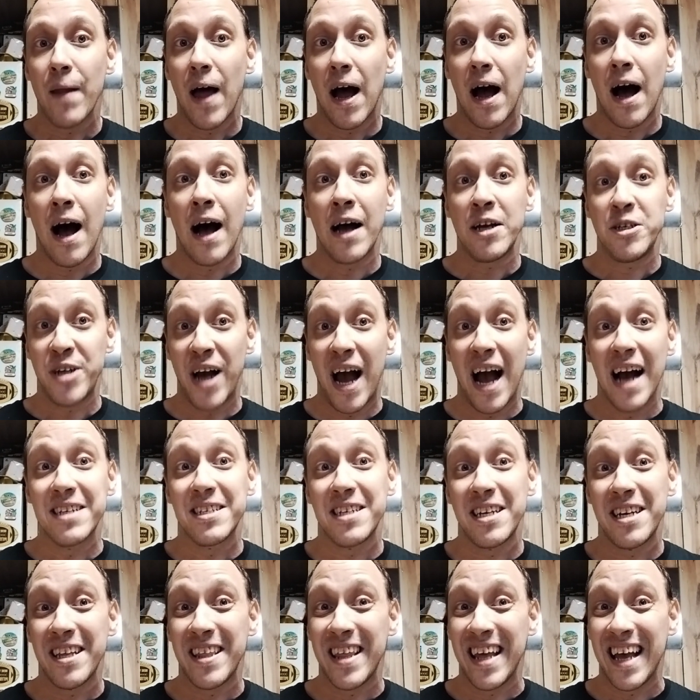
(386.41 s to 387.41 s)

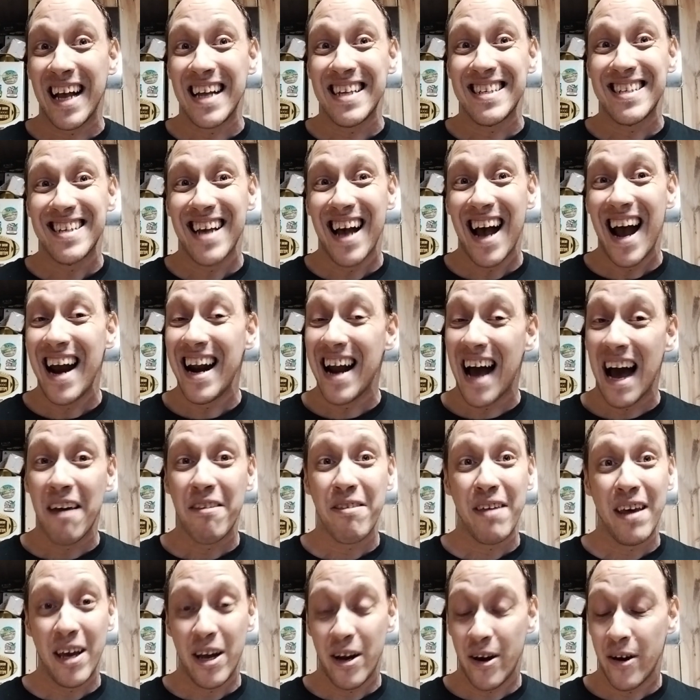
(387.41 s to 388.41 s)
Jackson to the inside, I
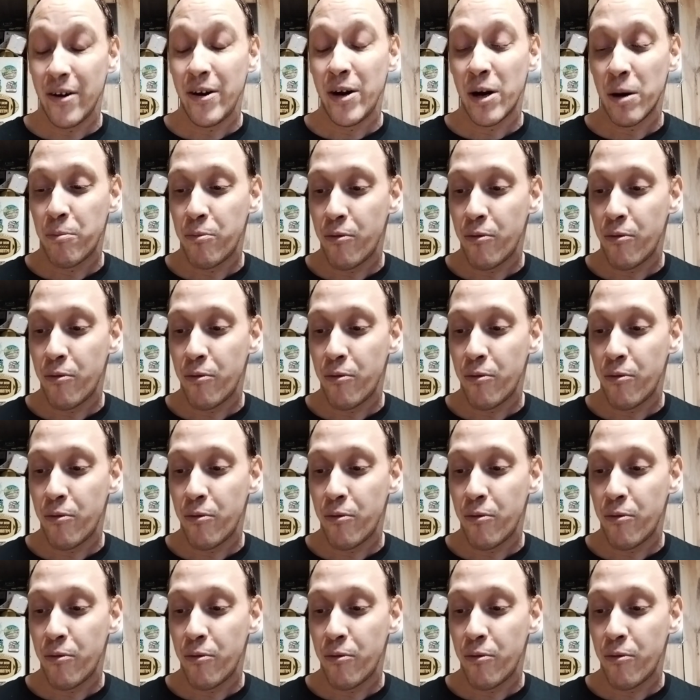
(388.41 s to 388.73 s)
think you're